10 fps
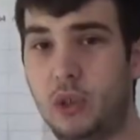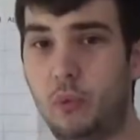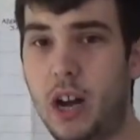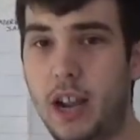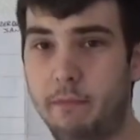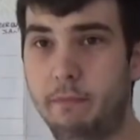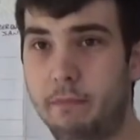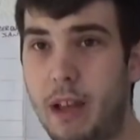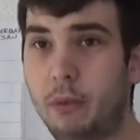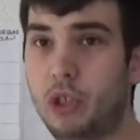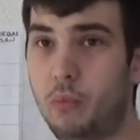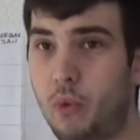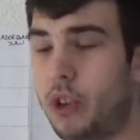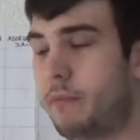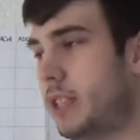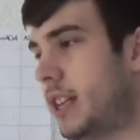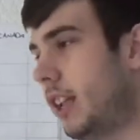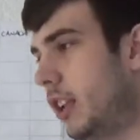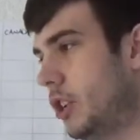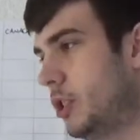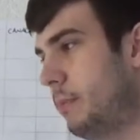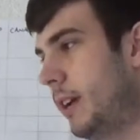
to why Hamilton won and Vettel lost.